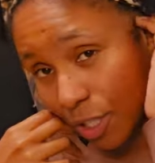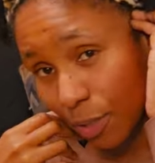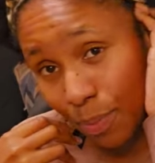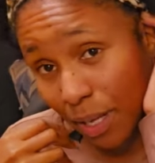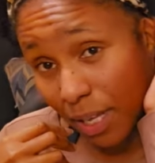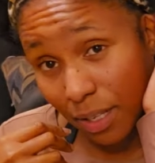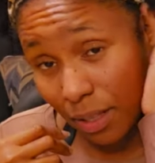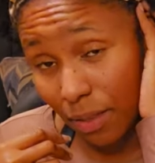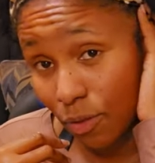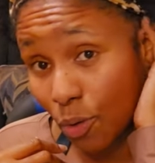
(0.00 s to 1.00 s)
just being
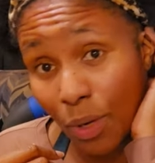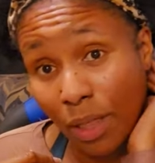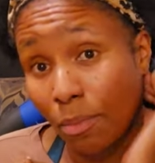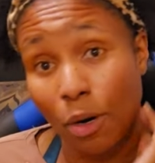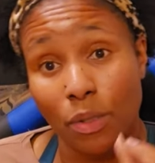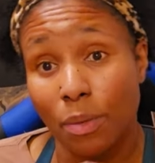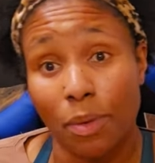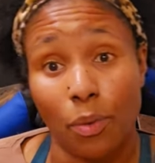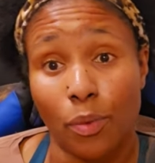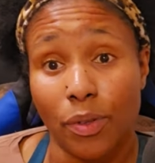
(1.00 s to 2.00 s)
doing the most and
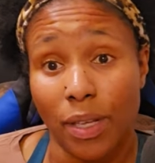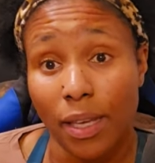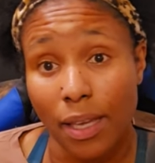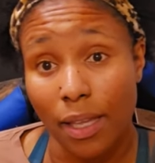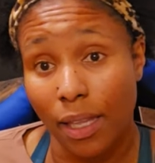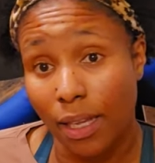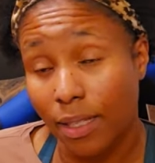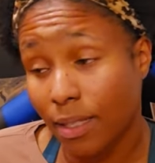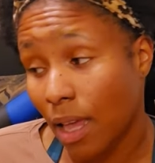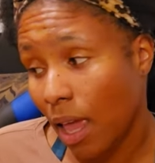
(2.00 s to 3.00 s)
being ridiculous,